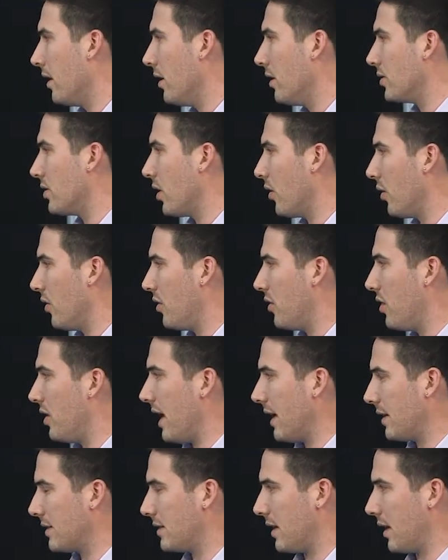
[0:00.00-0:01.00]
So the
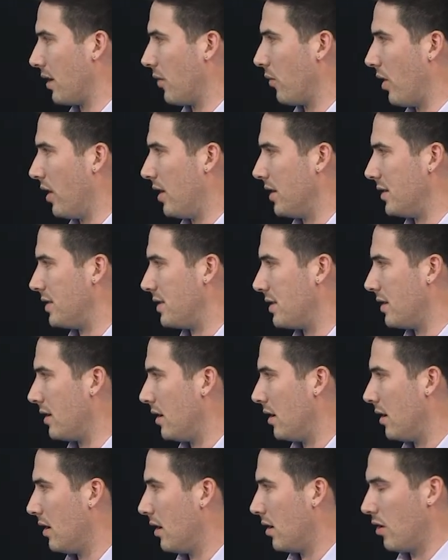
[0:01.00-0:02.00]
next thing was,
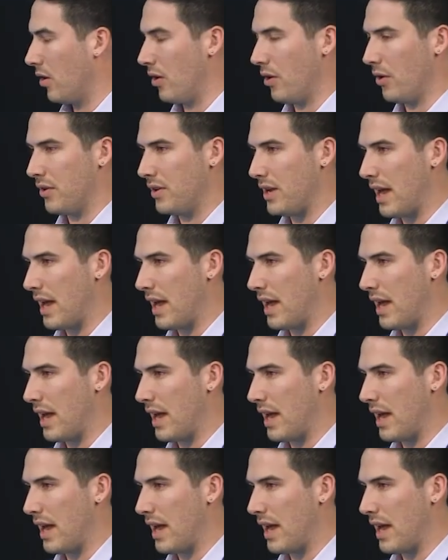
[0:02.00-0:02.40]
well,